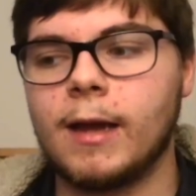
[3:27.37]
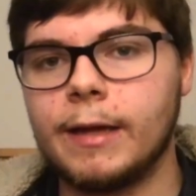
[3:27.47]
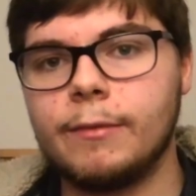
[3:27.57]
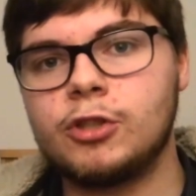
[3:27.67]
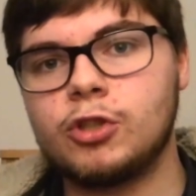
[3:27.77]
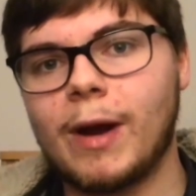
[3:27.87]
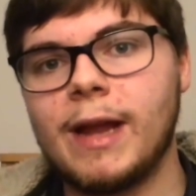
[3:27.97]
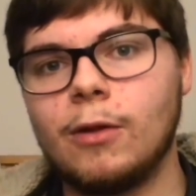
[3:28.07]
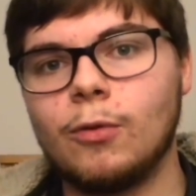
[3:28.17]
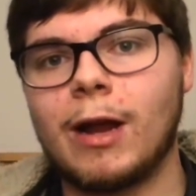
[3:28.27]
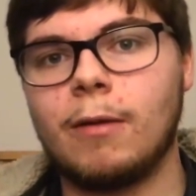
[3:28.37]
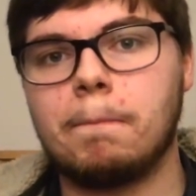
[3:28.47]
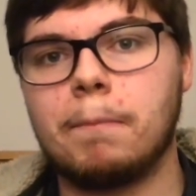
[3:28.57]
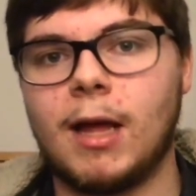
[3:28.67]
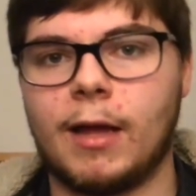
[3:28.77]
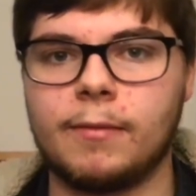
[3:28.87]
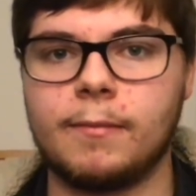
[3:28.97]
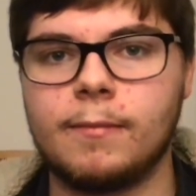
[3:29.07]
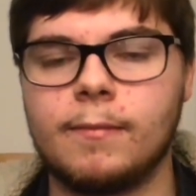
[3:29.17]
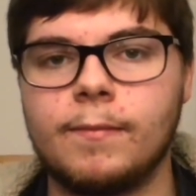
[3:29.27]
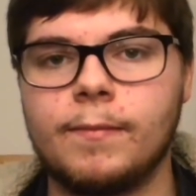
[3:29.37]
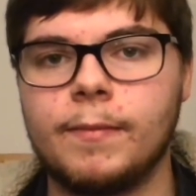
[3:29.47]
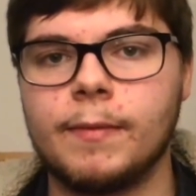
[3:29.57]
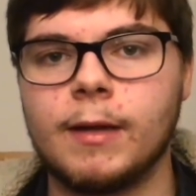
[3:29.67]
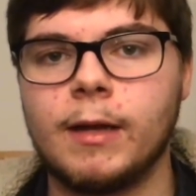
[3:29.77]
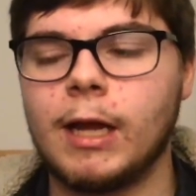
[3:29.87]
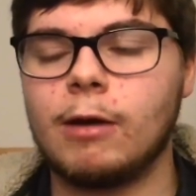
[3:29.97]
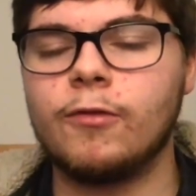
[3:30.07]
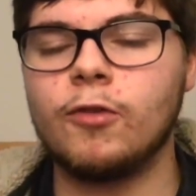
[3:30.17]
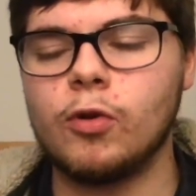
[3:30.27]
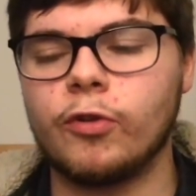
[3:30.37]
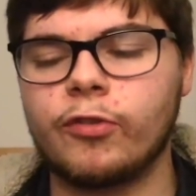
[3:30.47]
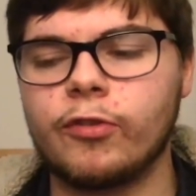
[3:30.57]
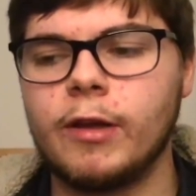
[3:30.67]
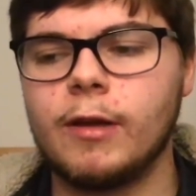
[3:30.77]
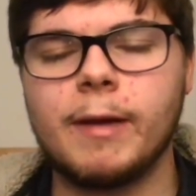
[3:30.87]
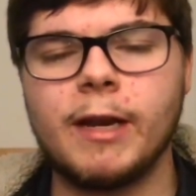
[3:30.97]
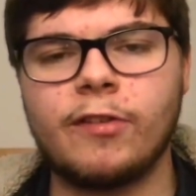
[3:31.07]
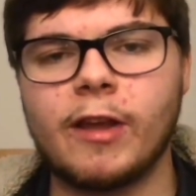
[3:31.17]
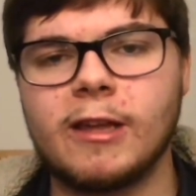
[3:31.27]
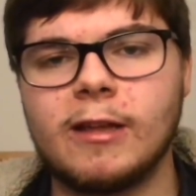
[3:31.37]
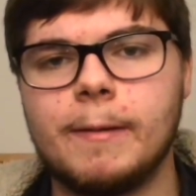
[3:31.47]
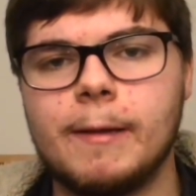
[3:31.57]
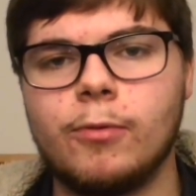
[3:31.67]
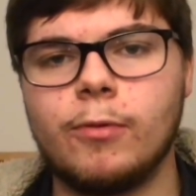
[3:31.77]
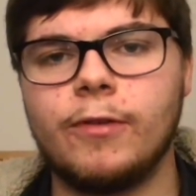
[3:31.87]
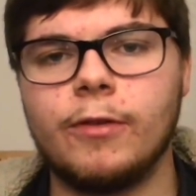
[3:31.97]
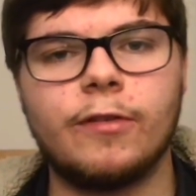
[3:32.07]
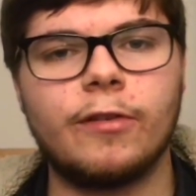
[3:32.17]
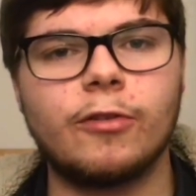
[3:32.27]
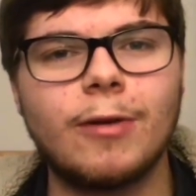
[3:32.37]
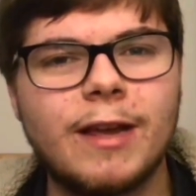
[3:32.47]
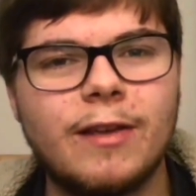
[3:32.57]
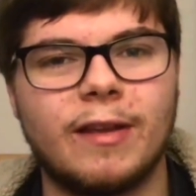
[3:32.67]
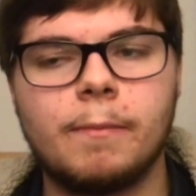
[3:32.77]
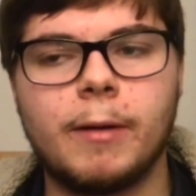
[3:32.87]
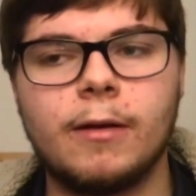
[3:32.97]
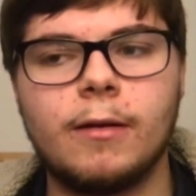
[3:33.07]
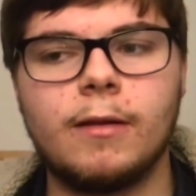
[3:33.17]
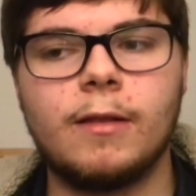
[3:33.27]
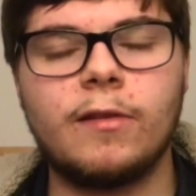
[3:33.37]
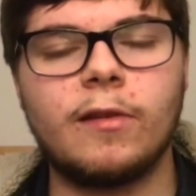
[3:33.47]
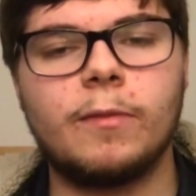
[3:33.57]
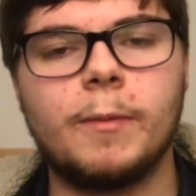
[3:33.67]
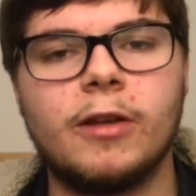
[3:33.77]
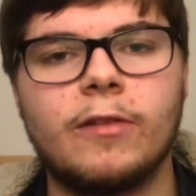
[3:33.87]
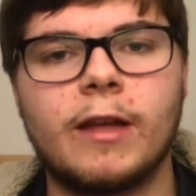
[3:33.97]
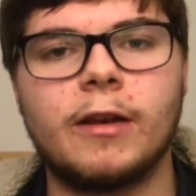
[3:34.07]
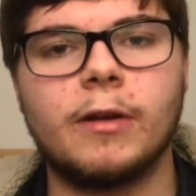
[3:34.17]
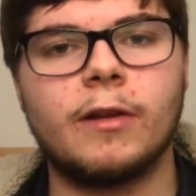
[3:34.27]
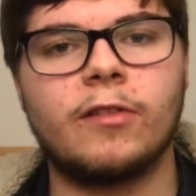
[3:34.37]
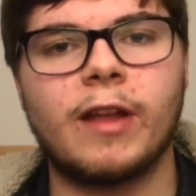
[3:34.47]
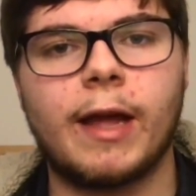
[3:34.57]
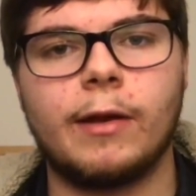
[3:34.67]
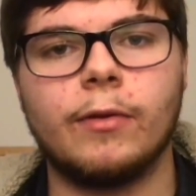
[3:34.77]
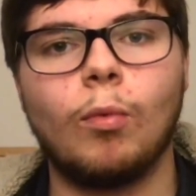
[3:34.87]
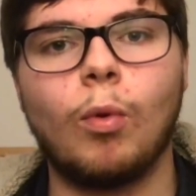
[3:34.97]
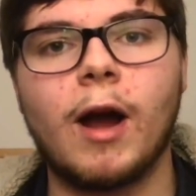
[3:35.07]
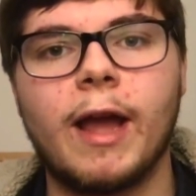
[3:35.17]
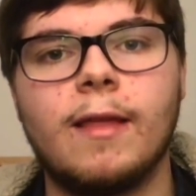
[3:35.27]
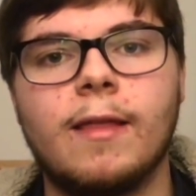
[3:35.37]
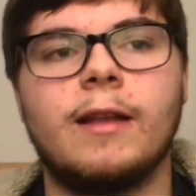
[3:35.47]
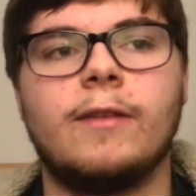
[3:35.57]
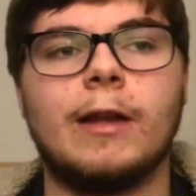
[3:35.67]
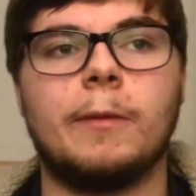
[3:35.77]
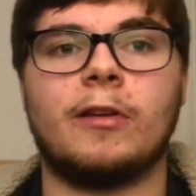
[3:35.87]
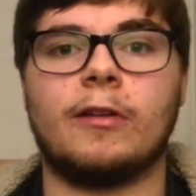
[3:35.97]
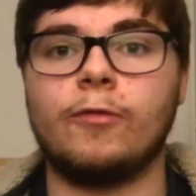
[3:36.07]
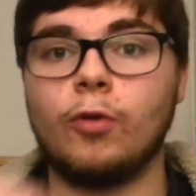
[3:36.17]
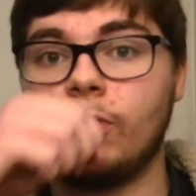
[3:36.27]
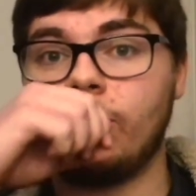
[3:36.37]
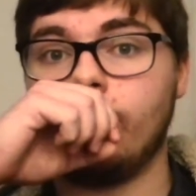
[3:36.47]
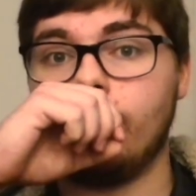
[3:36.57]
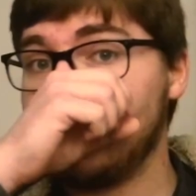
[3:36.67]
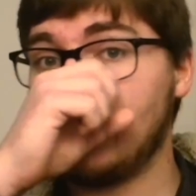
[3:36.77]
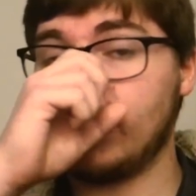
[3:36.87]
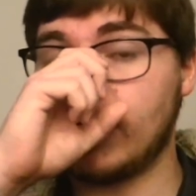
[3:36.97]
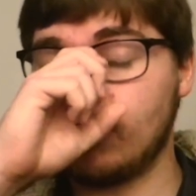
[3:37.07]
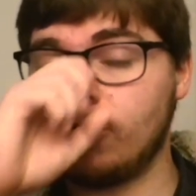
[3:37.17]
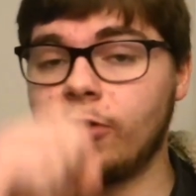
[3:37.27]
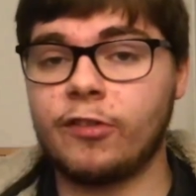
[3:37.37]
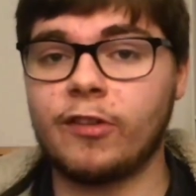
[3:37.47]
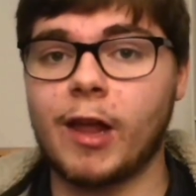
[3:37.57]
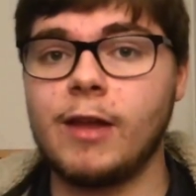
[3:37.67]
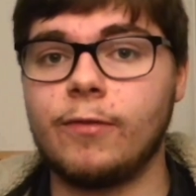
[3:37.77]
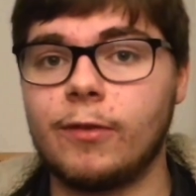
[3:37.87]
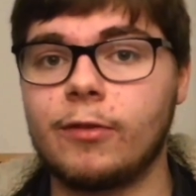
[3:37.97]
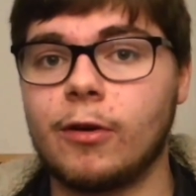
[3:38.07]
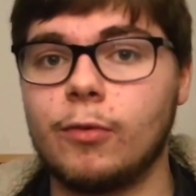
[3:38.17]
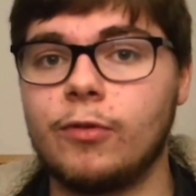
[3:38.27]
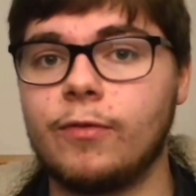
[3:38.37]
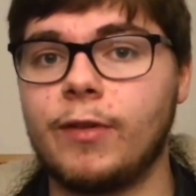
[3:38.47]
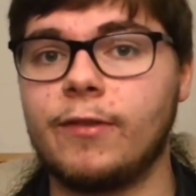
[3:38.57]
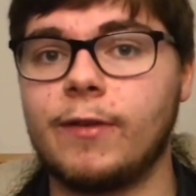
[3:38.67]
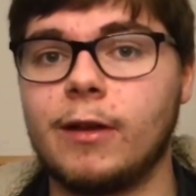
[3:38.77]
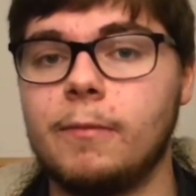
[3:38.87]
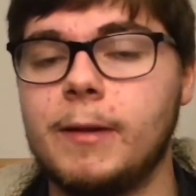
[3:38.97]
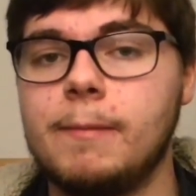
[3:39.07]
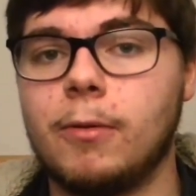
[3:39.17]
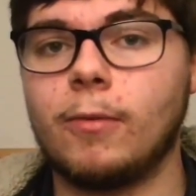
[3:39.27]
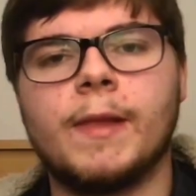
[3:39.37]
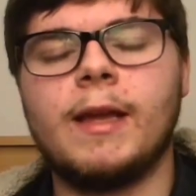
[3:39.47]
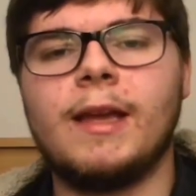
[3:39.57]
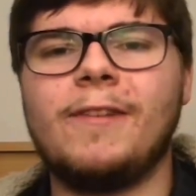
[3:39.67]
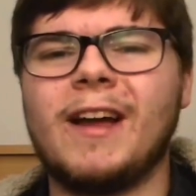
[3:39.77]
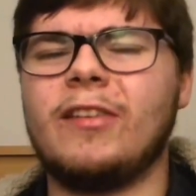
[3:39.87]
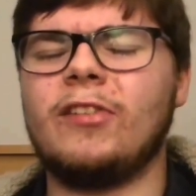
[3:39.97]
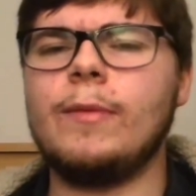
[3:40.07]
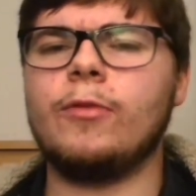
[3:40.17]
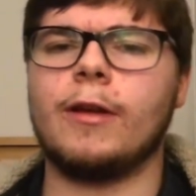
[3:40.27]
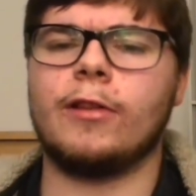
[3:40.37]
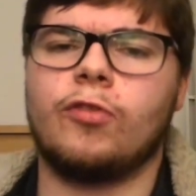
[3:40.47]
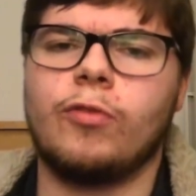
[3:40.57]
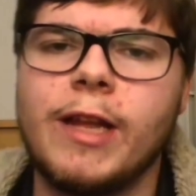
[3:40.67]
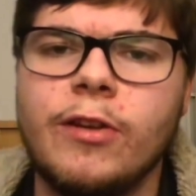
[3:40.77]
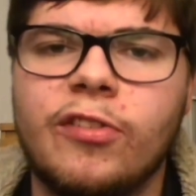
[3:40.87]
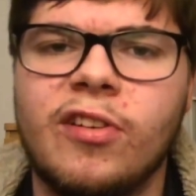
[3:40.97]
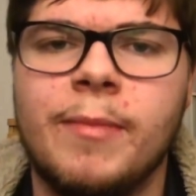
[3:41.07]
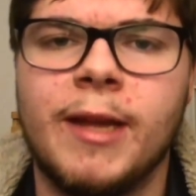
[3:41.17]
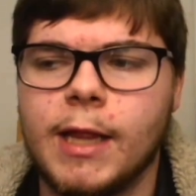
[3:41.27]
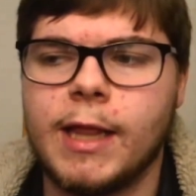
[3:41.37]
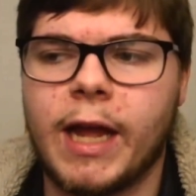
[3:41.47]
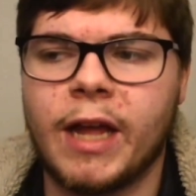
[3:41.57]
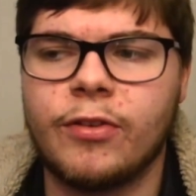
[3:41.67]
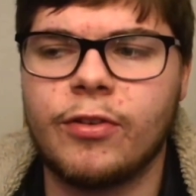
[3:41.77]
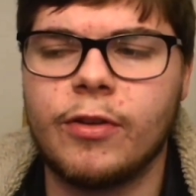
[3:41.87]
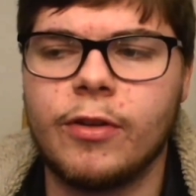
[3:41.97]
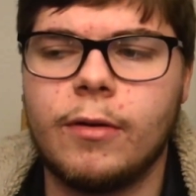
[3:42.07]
and they would trail around blood. Now, of course, many secular people would view this as crazy, but this is because they don't understand why they developed such fortitude, and that was to save the souls of their fellow people. In fact, it seems rather strange to me that